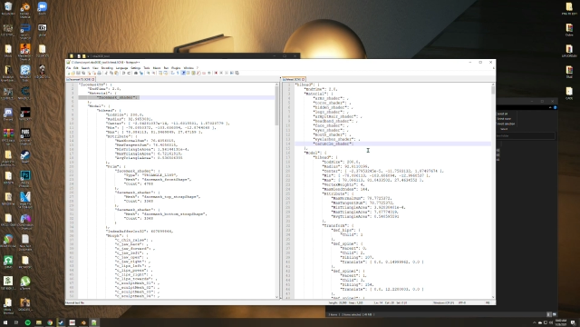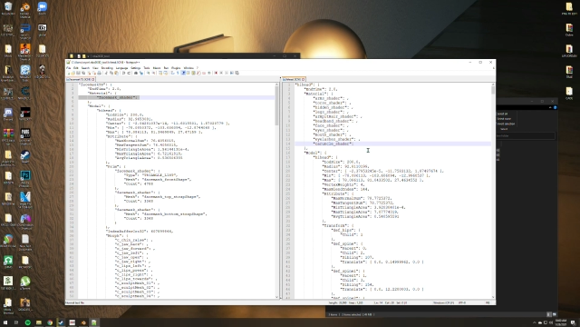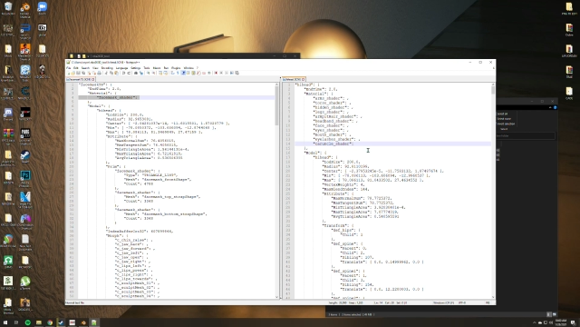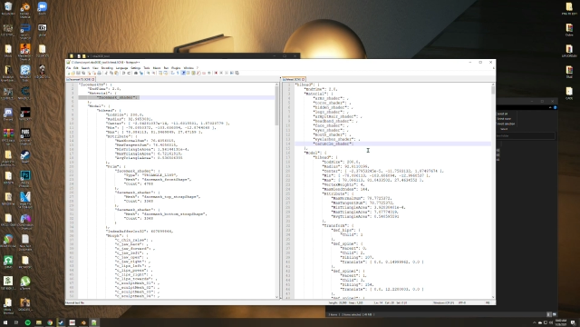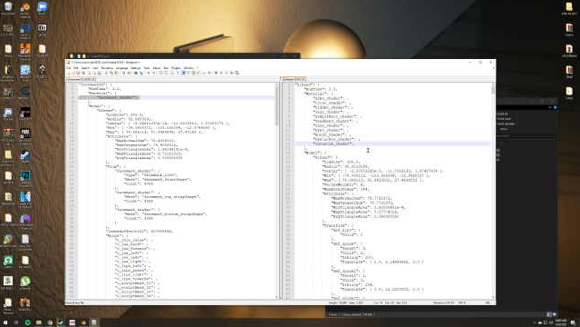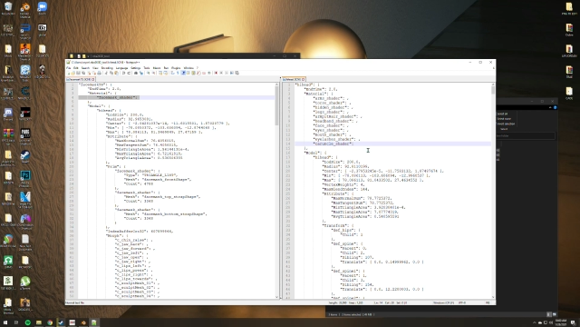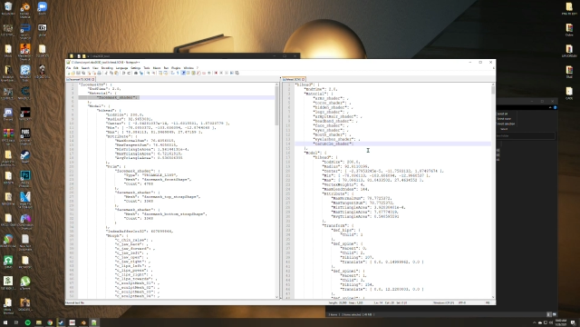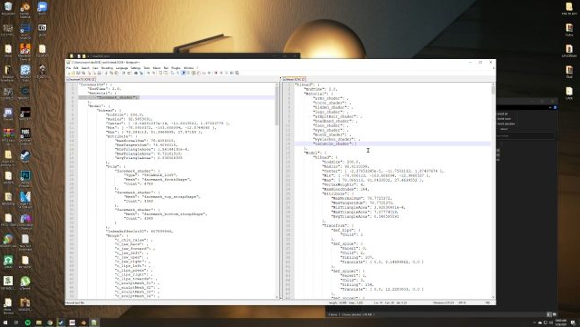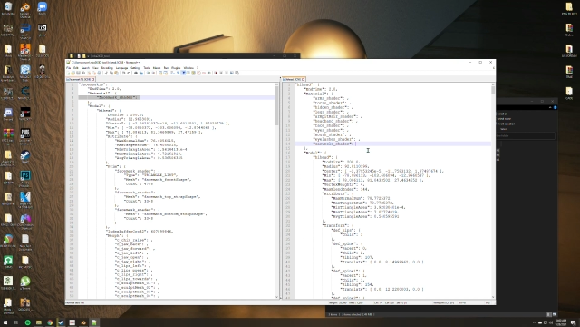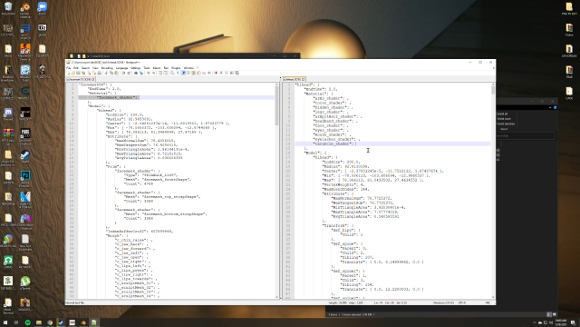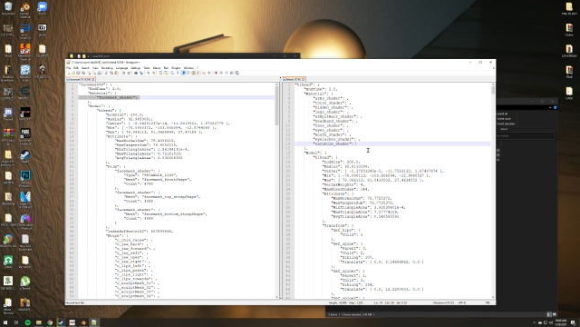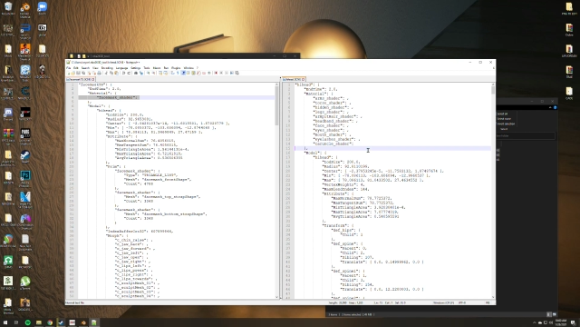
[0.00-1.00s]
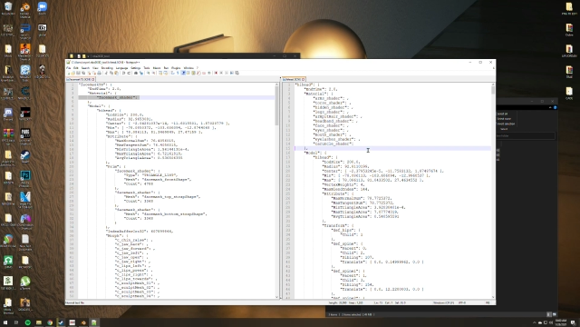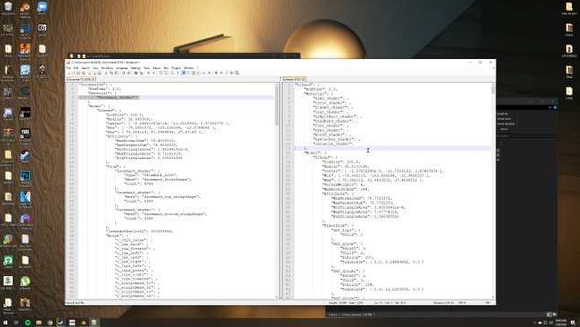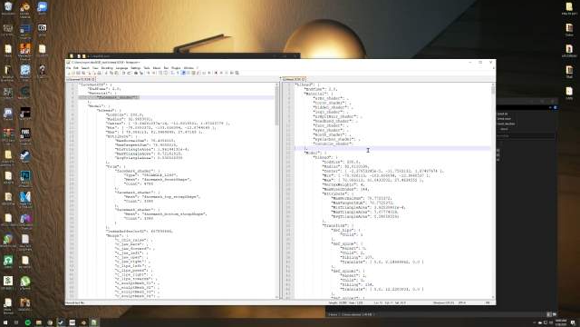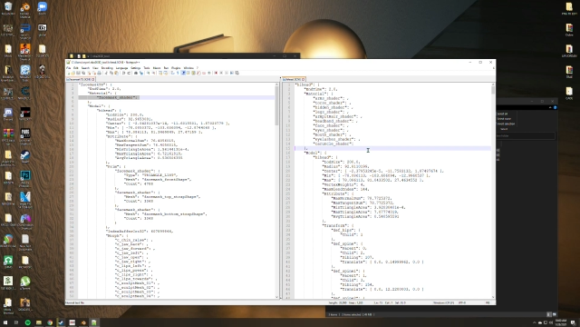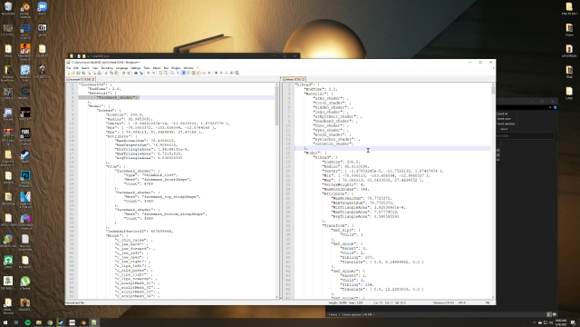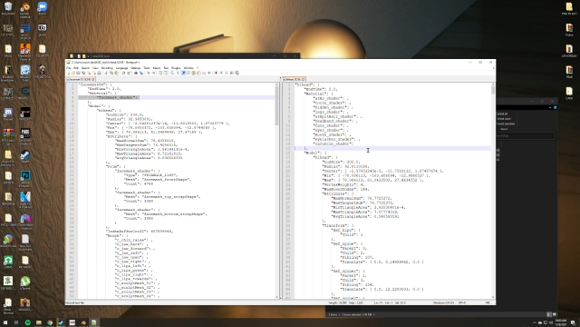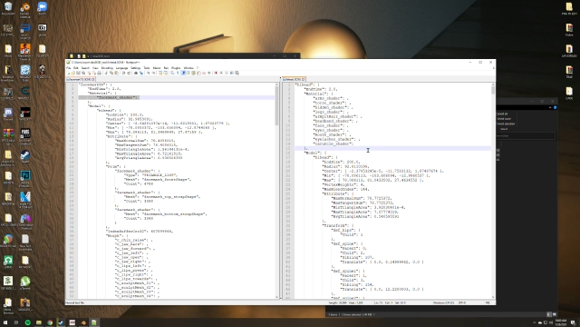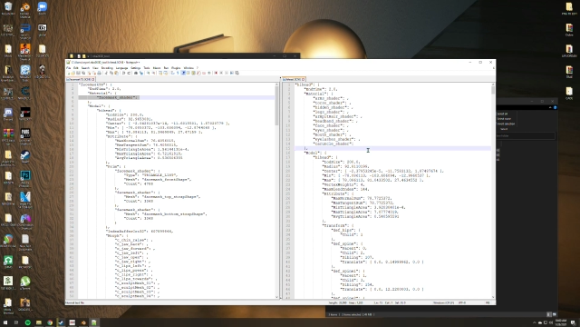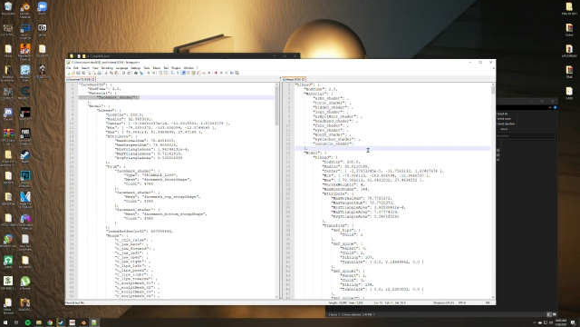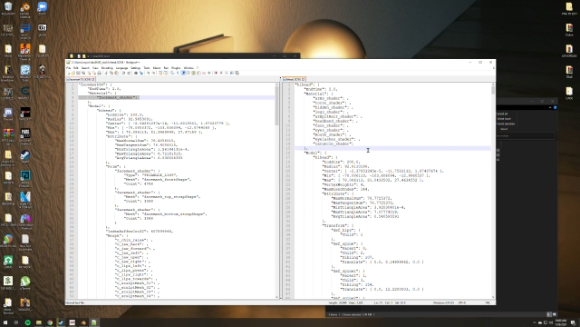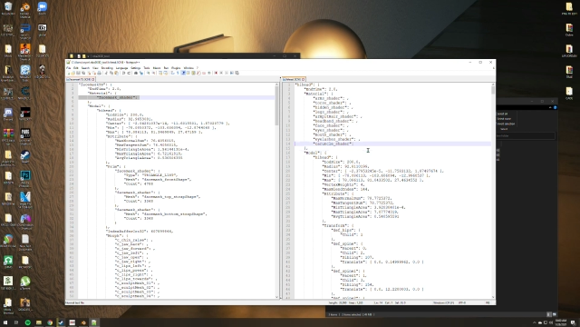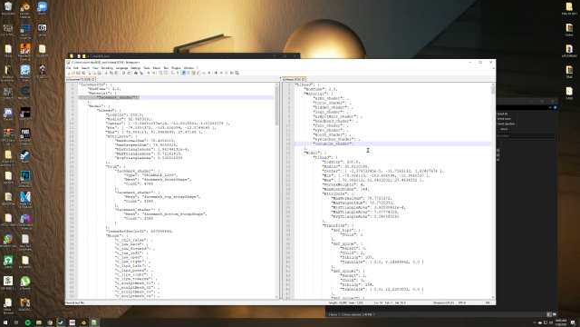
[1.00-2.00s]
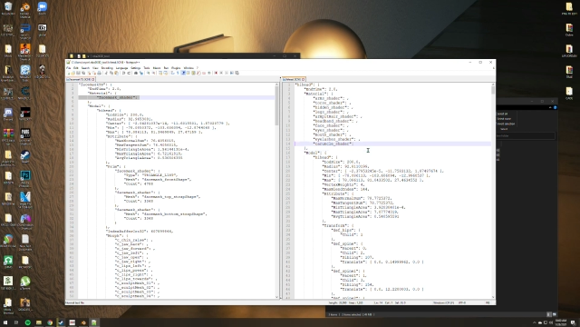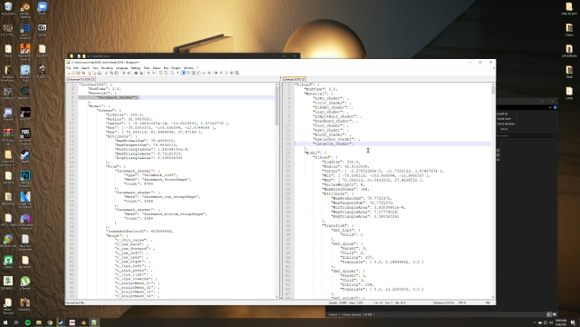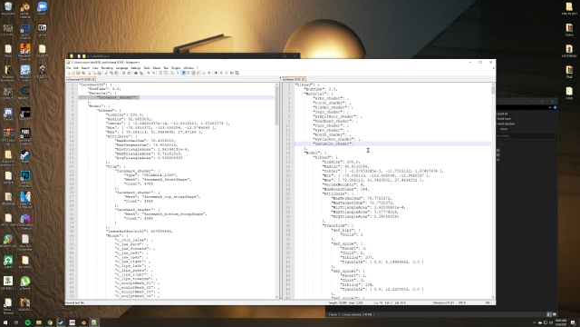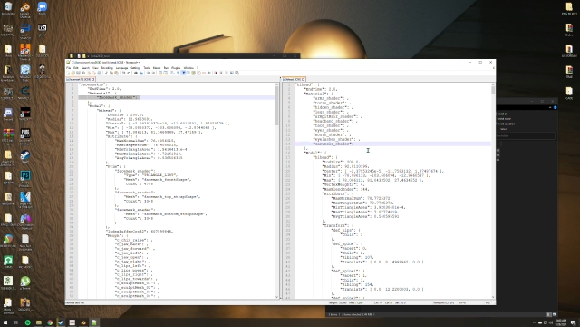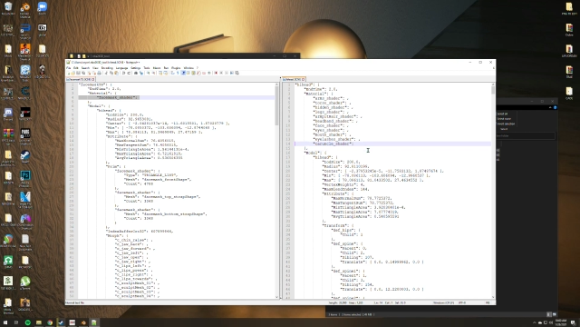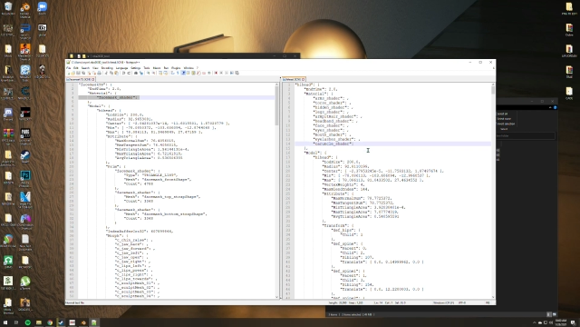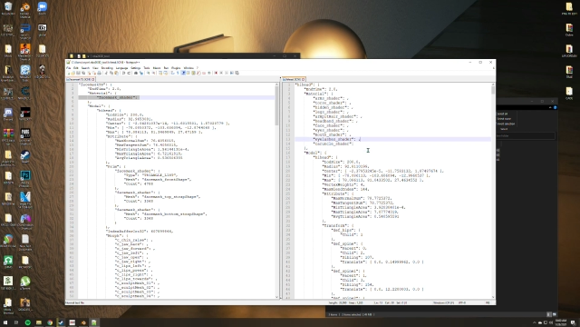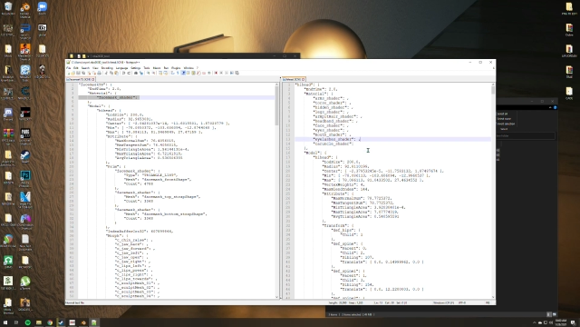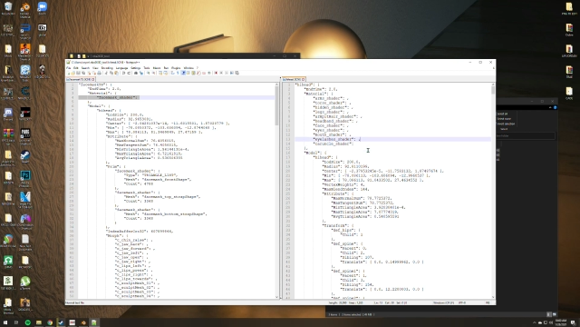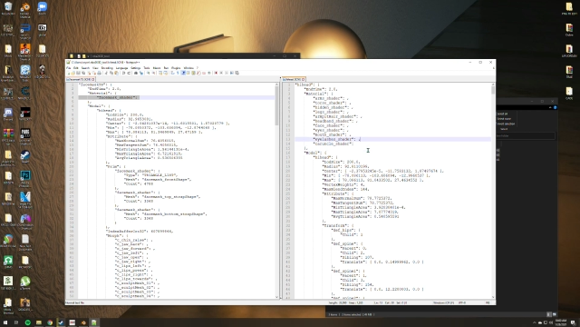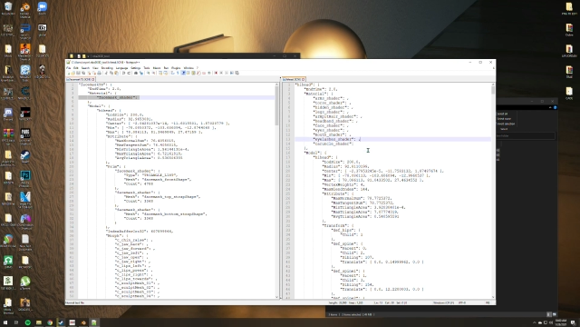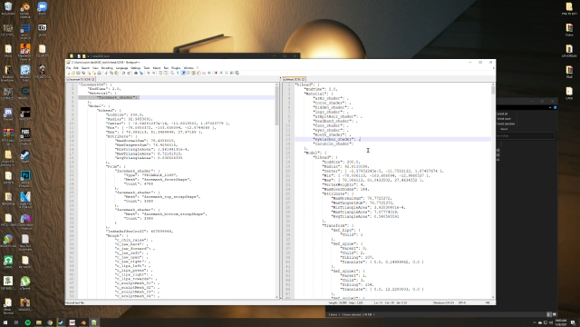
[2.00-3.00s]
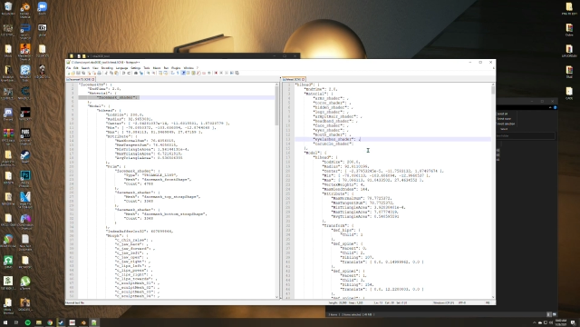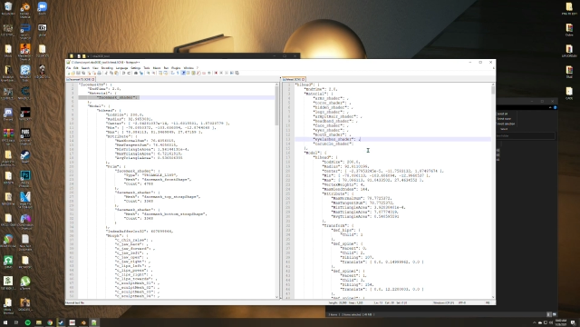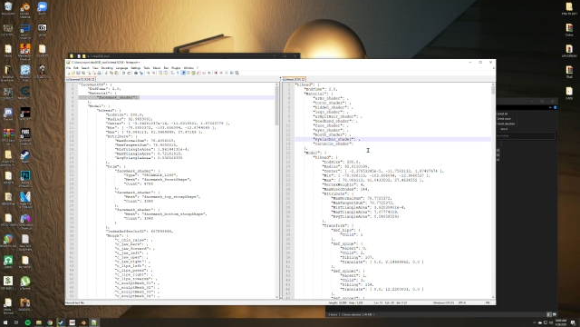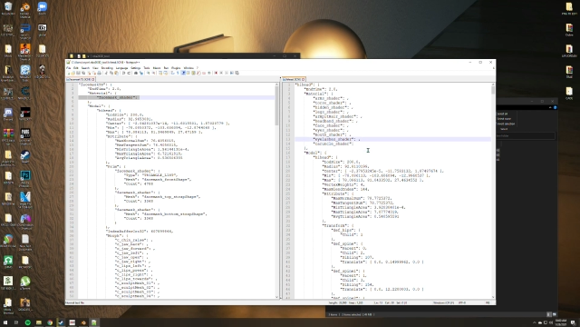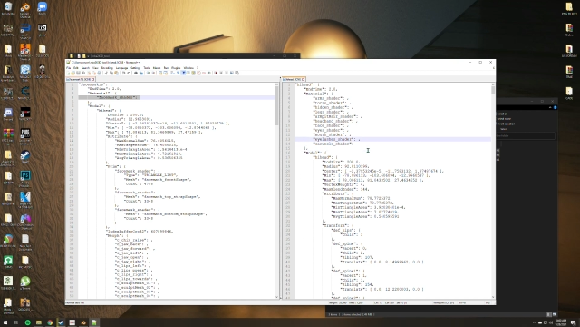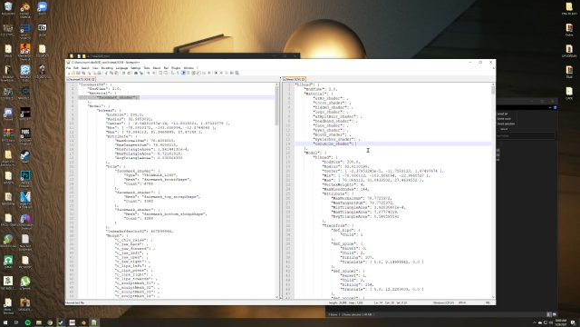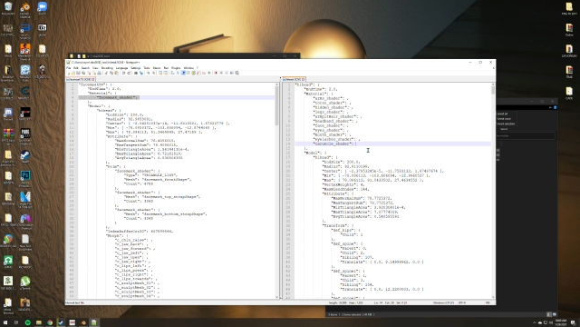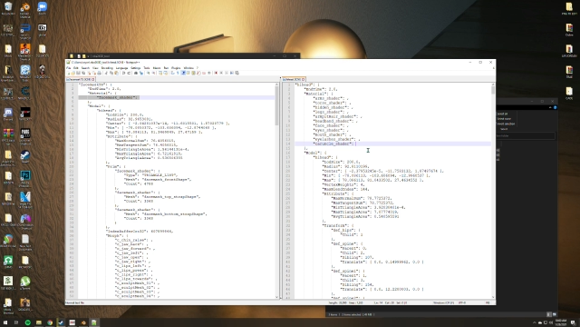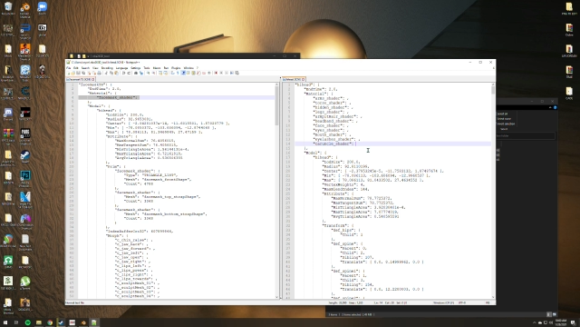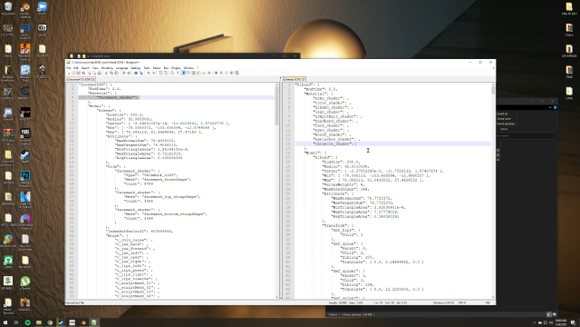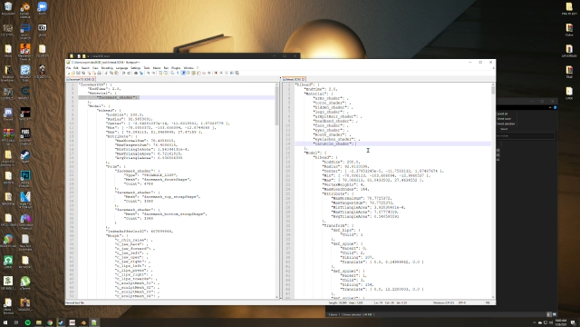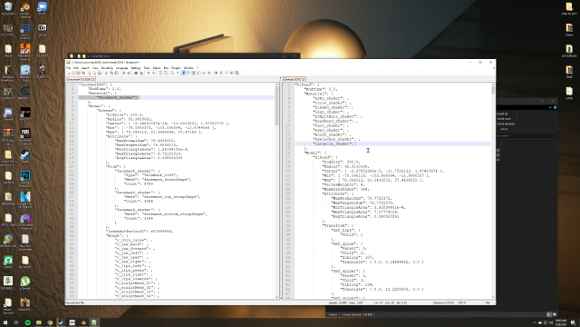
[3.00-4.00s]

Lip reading: [unreadable: no face in view]